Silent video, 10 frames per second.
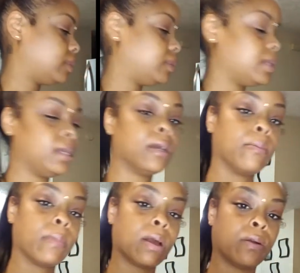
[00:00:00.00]
the
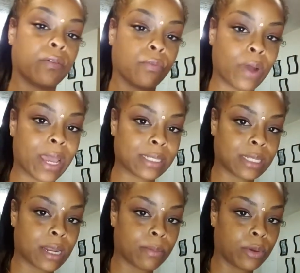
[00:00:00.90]
amount of wax
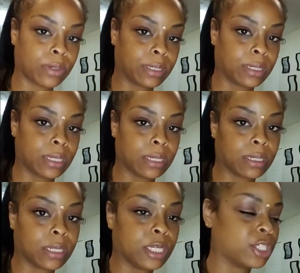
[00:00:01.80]
that I'm going to need
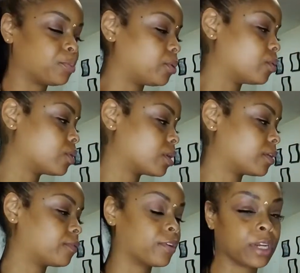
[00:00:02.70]
in each pour
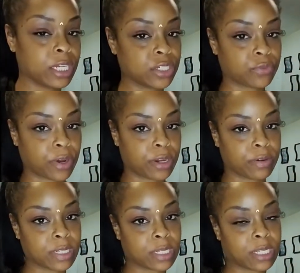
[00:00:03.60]
for each
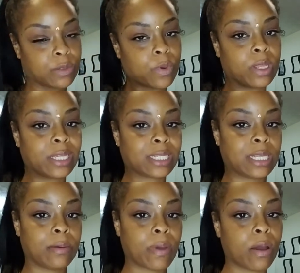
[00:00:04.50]
fragrance as well as
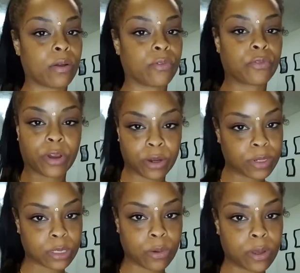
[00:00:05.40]
the amount of
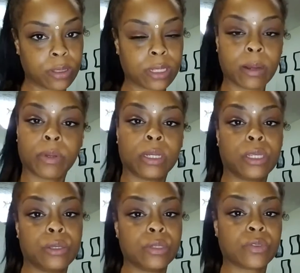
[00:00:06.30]
fragrance oil that I'm going
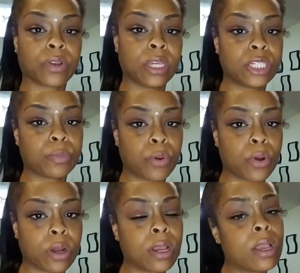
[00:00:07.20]
to use for each
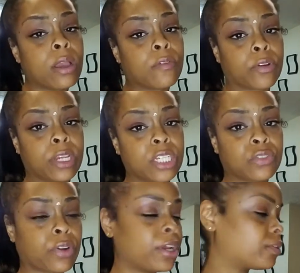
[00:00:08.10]
pour for each
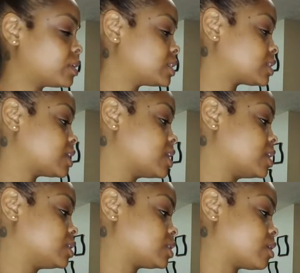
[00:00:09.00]
fragrance.
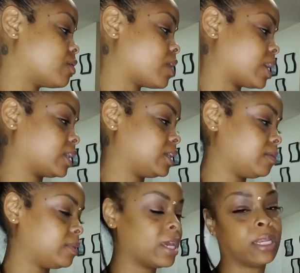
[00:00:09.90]
So I
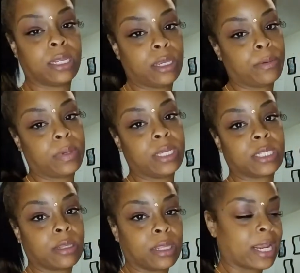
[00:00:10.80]
keep that near me
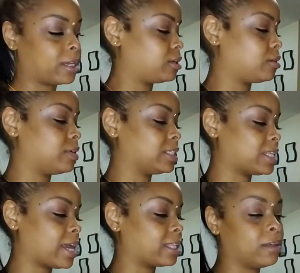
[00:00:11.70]
so that I can know
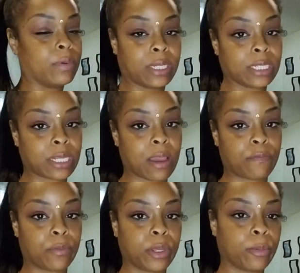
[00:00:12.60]
exactly when it's time
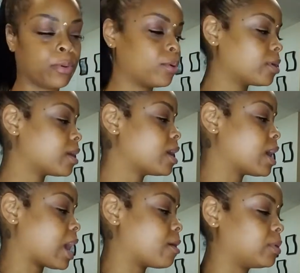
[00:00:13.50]
for me to pour
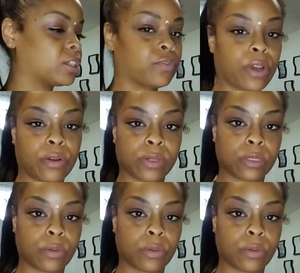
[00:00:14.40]
how much fragrance